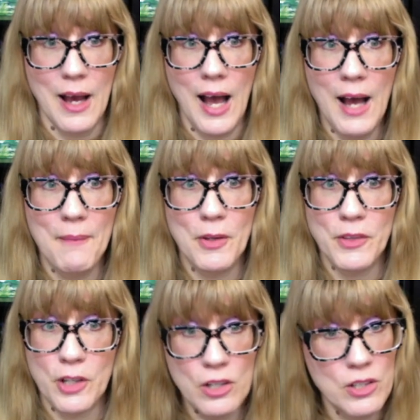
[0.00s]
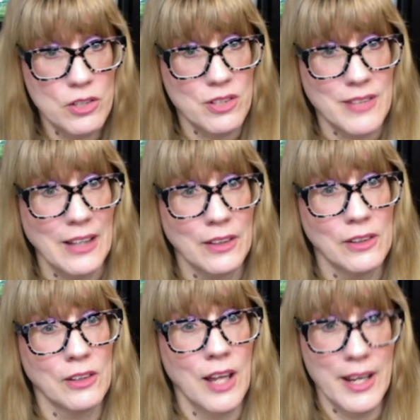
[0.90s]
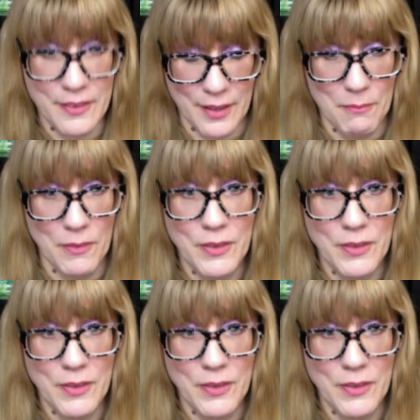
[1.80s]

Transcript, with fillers: The good news is I like them.